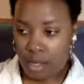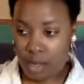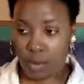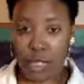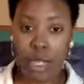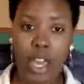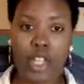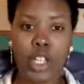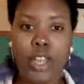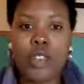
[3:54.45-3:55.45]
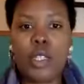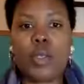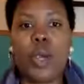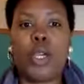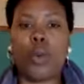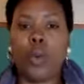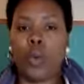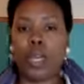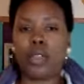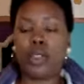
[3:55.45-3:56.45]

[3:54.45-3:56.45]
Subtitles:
and was like, hashtag this is why I don't wear white.